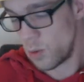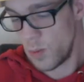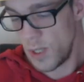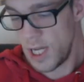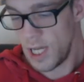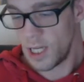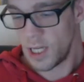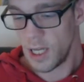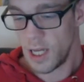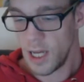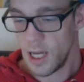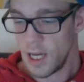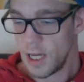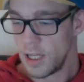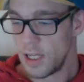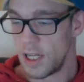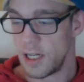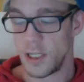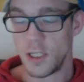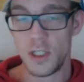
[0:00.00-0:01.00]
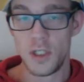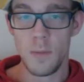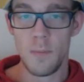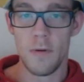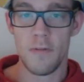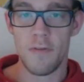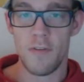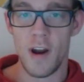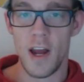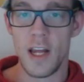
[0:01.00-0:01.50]
week, that is Super
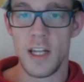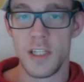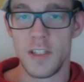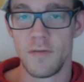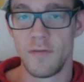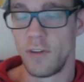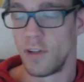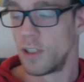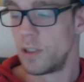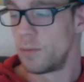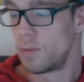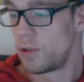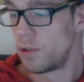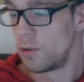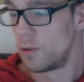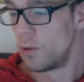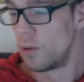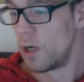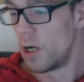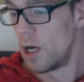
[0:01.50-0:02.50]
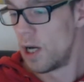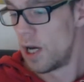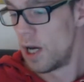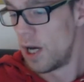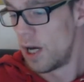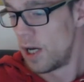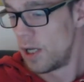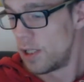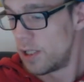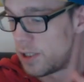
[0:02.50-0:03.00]
Friends Volume 2.
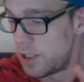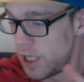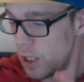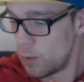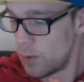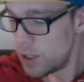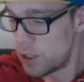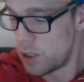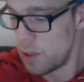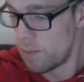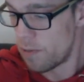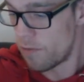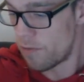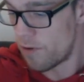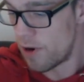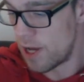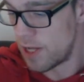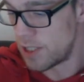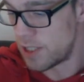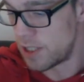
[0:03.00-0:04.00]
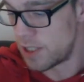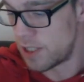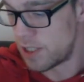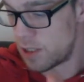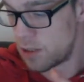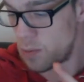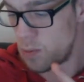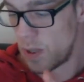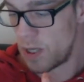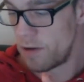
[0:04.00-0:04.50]
The thing with Super Friends is this
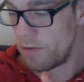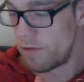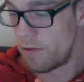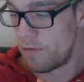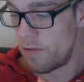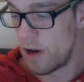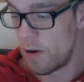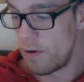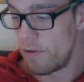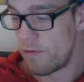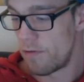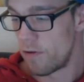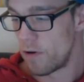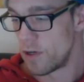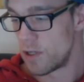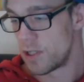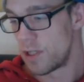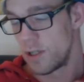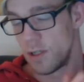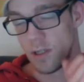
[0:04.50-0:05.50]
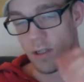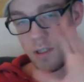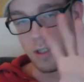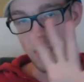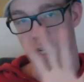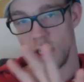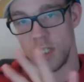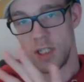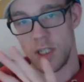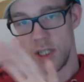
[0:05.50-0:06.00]
is one of the very first
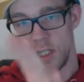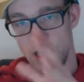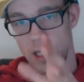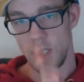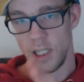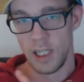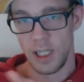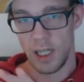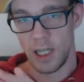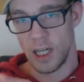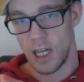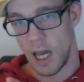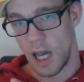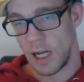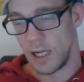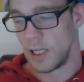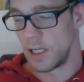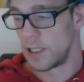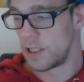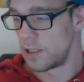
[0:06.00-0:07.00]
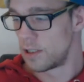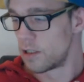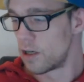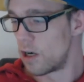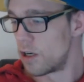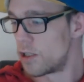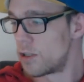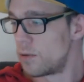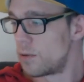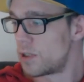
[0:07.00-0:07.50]
Justice League kind of
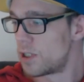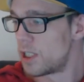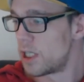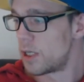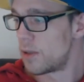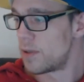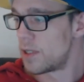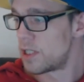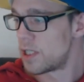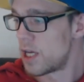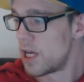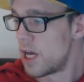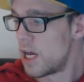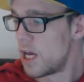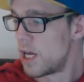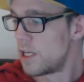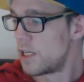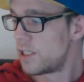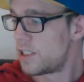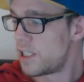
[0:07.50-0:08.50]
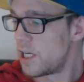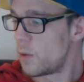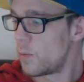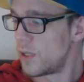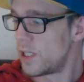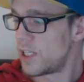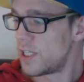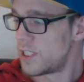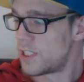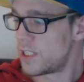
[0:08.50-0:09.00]
cartoon series. The thing
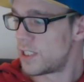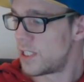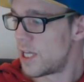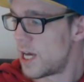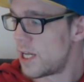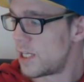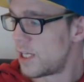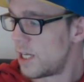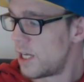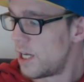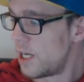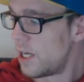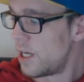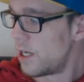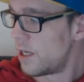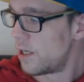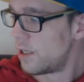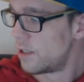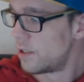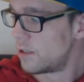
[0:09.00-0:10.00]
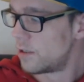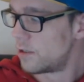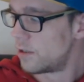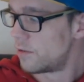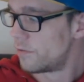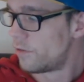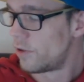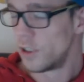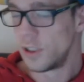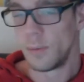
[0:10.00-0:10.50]
with this is that
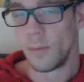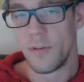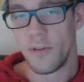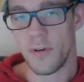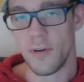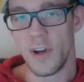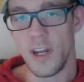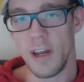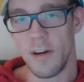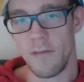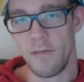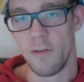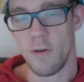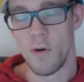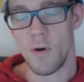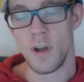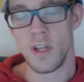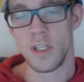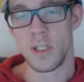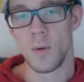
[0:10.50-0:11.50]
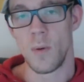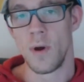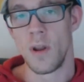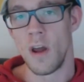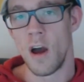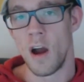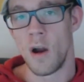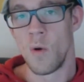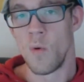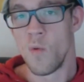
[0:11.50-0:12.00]
Volume 3 and 4 and so
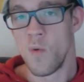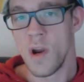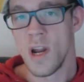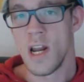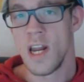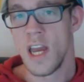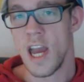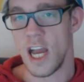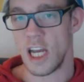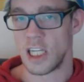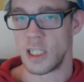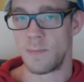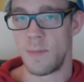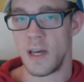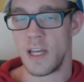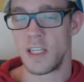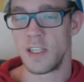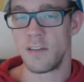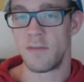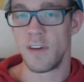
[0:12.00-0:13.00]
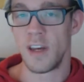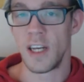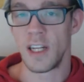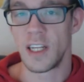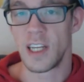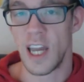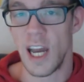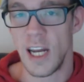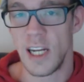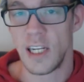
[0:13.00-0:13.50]
on are really expensive
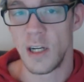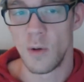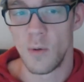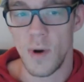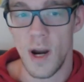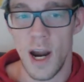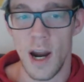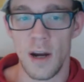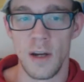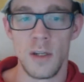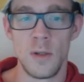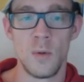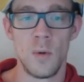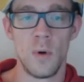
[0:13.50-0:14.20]
and kind of rare.